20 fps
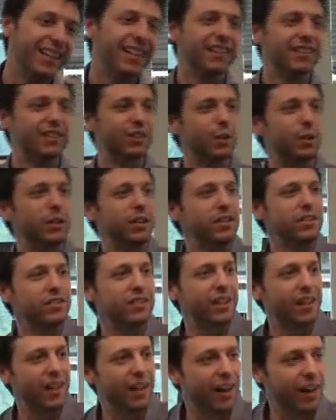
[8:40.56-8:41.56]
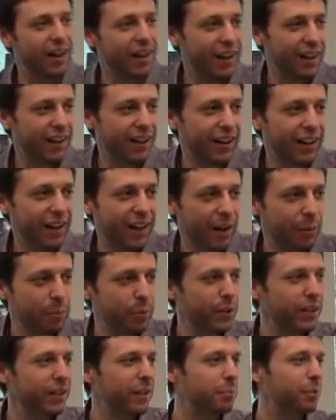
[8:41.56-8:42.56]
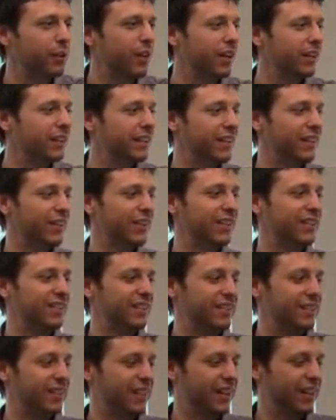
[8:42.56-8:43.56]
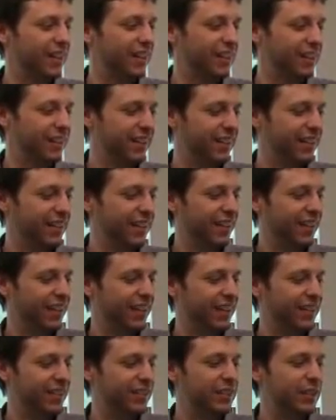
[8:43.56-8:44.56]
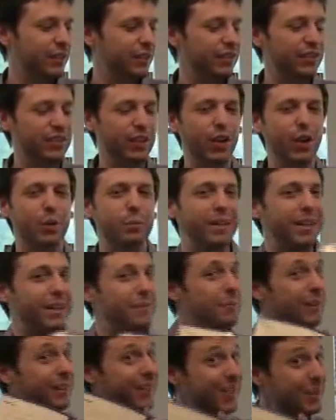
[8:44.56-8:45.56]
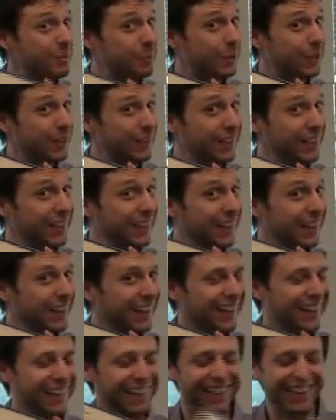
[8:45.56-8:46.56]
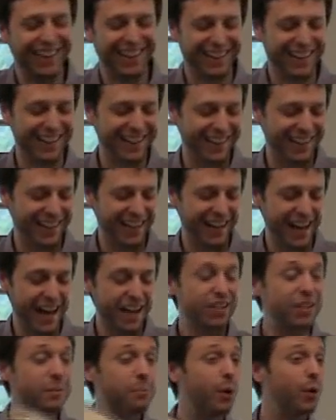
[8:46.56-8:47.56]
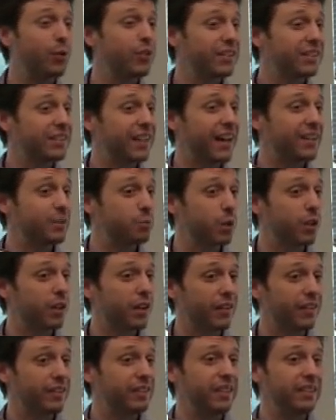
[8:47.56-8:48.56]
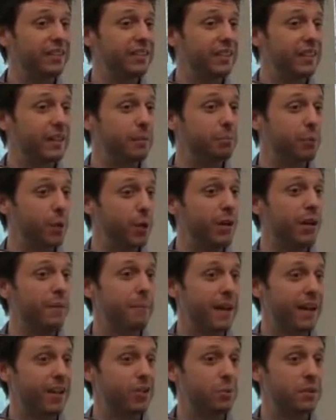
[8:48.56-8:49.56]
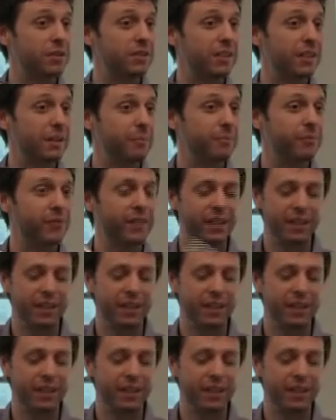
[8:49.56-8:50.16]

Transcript: So here's I'll put in a plug here. This is Stephen Tobe and Abe Miller's book. And actually both these guys work on the TC program management team.